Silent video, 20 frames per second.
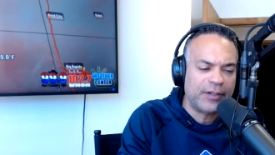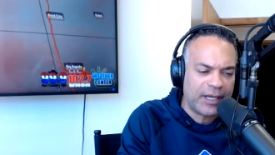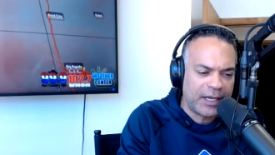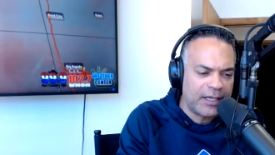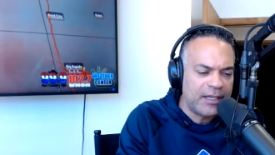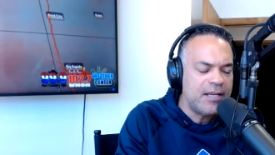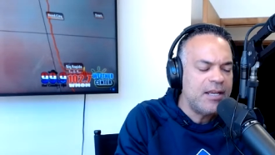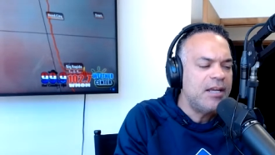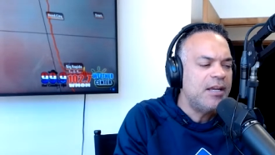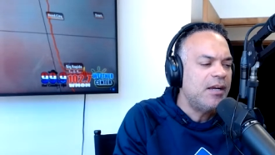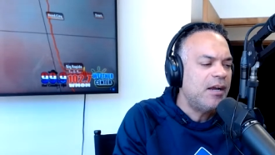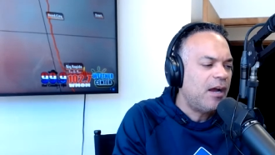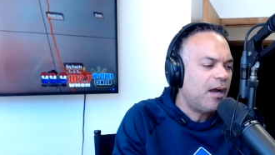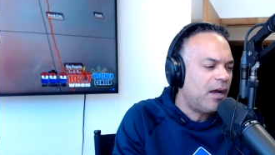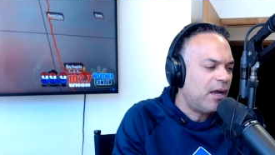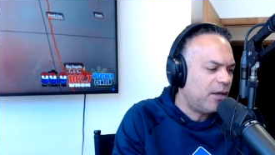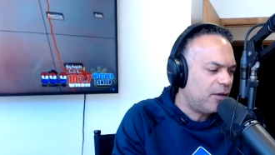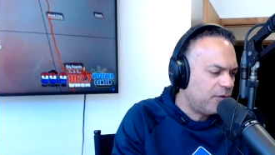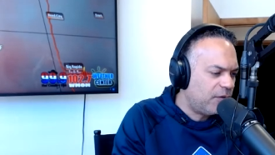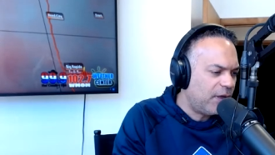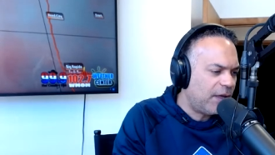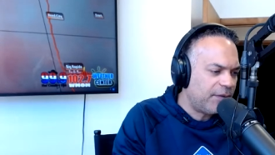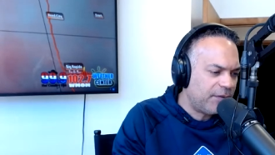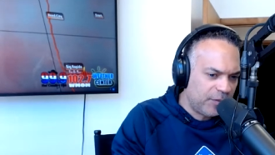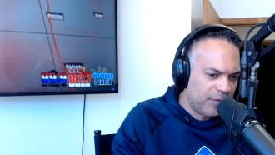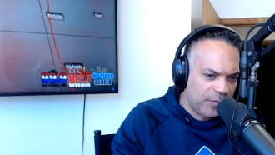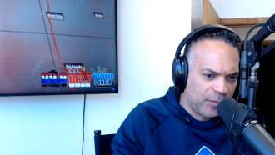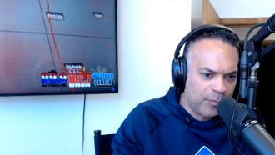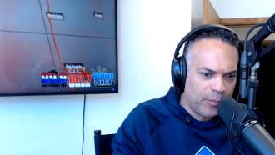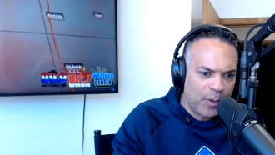Okay, that
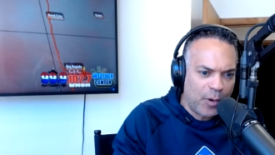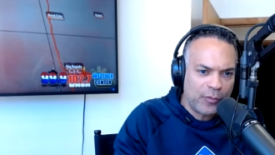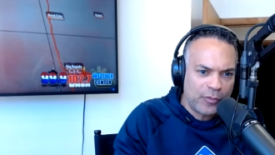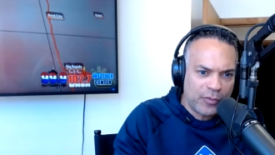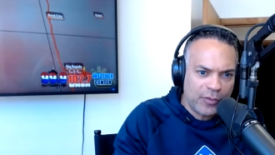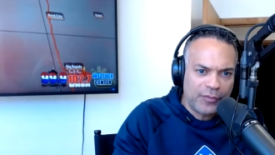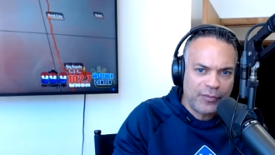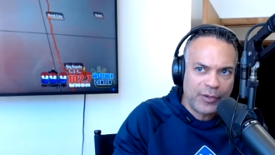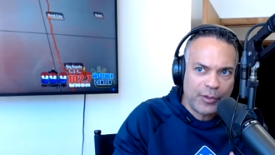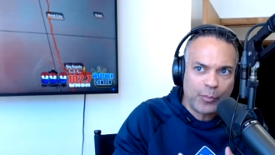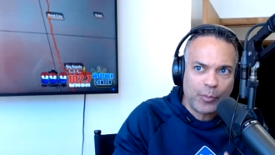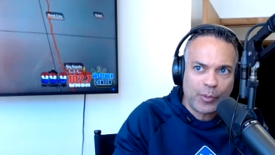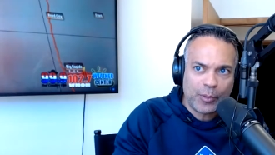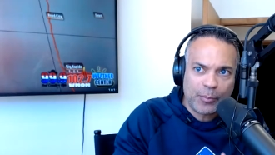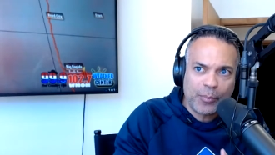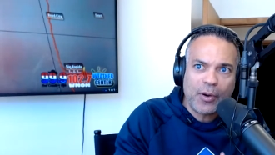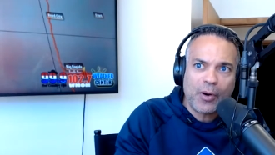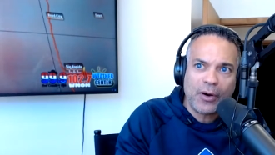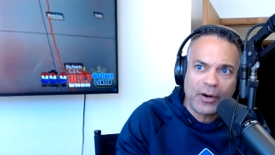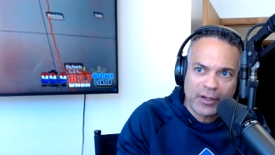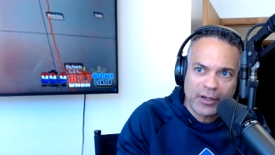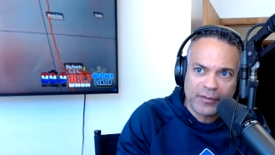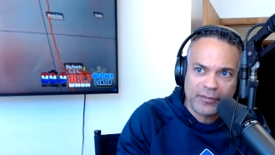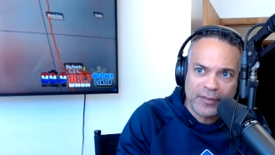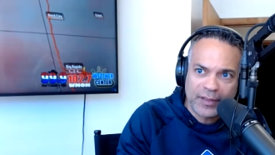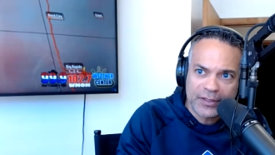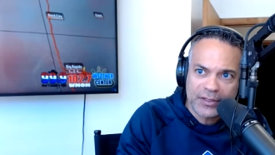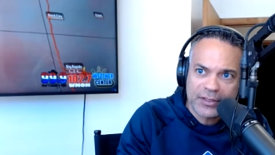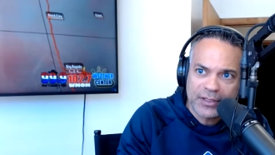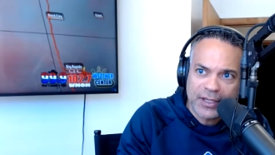both of you were part of
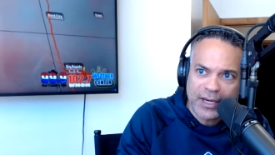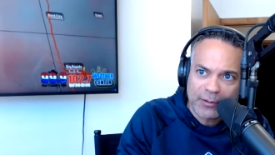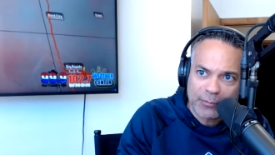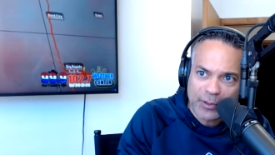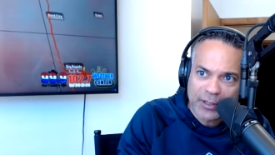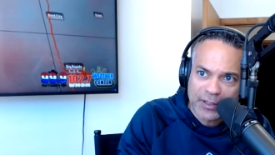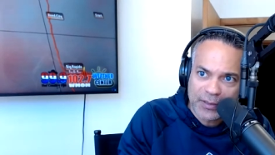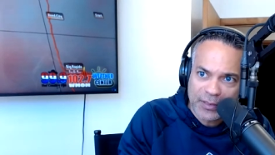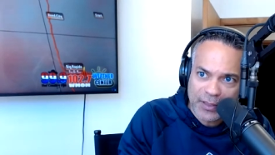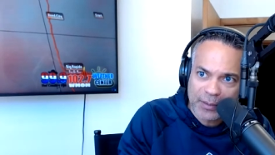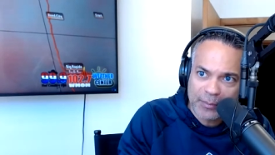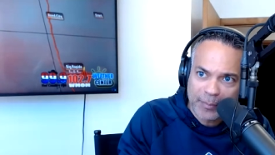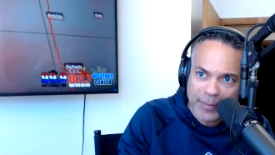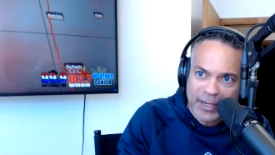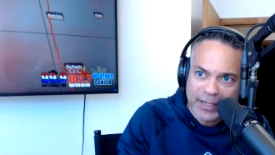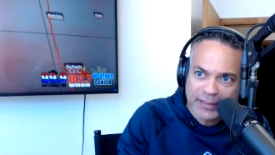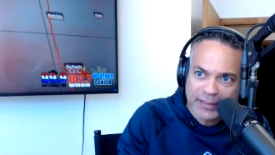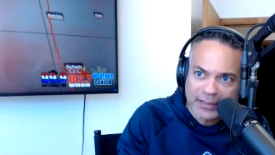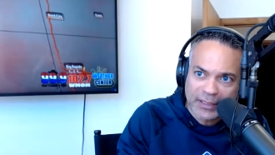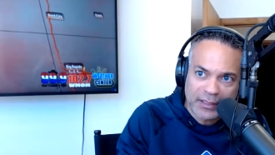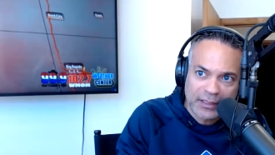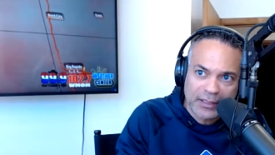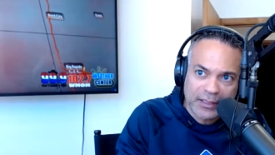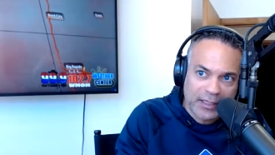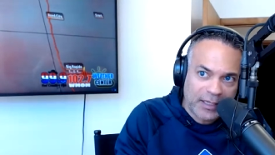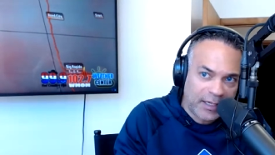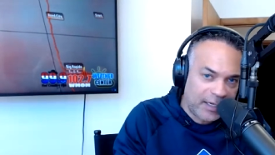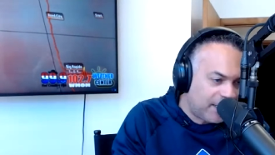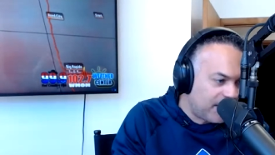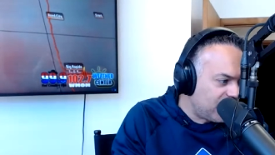this network that makes it
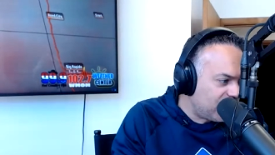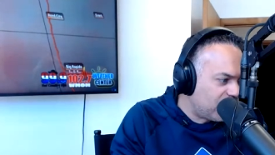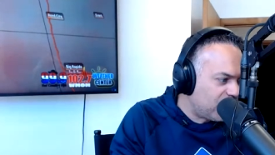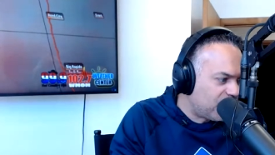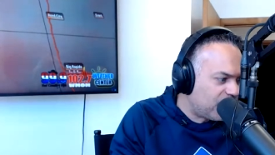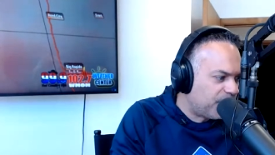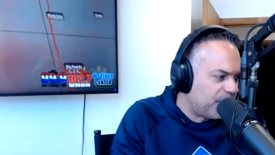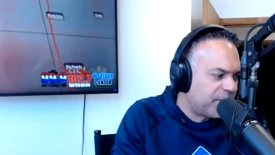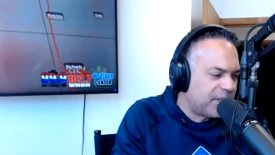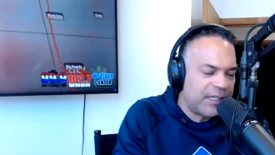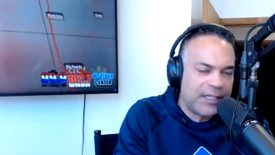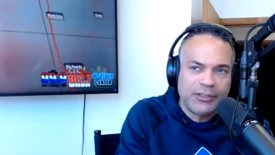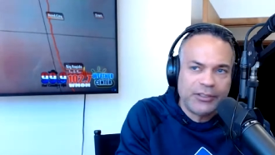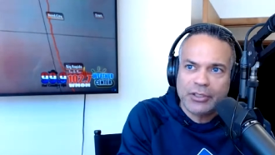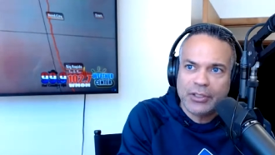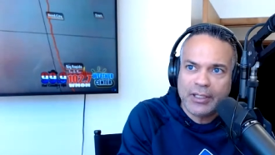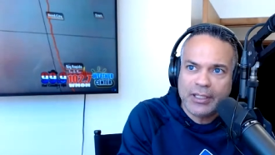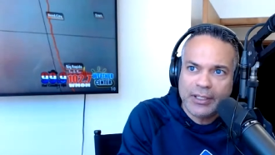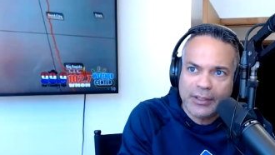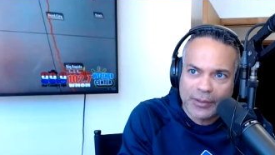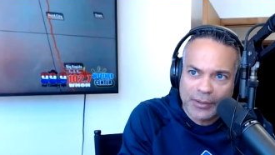easier potentially, or